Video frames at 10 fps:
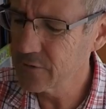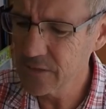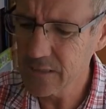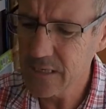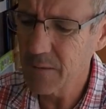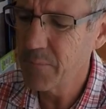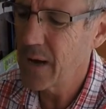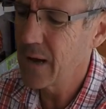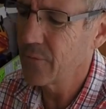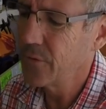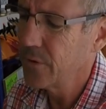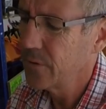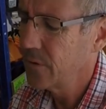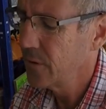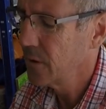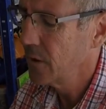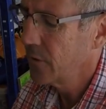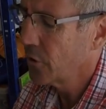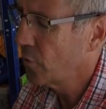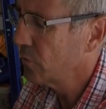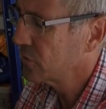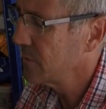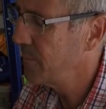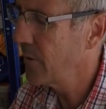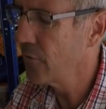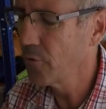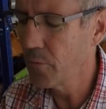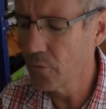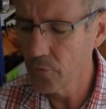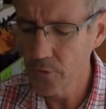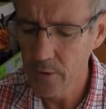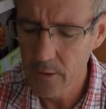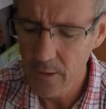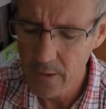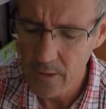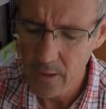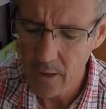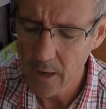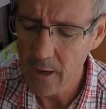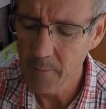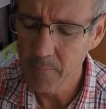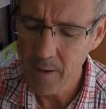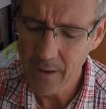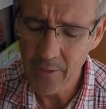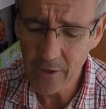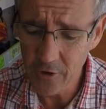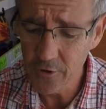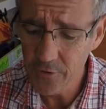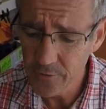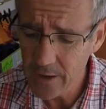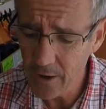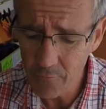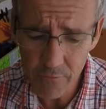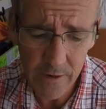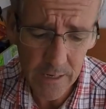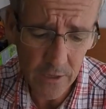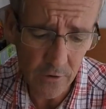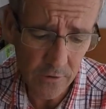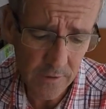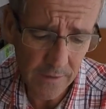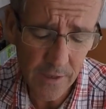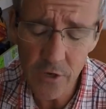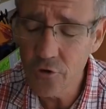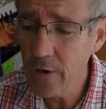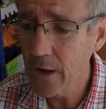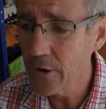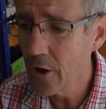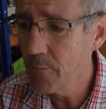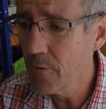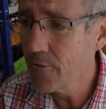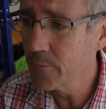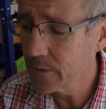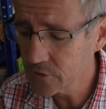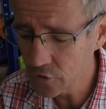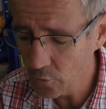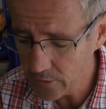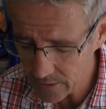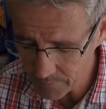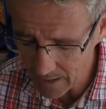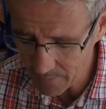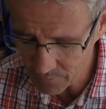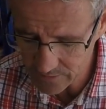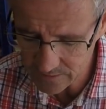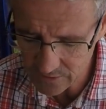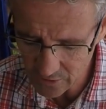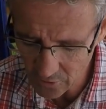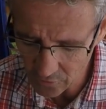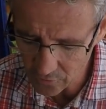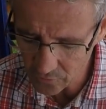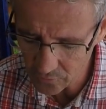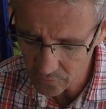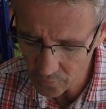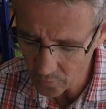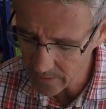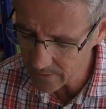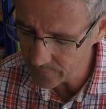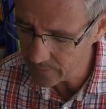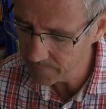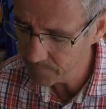or £16 a quarter imperial board, and they're good. They are really good, and then you get no movement at all in your paper. It doesn't cockle or whatever,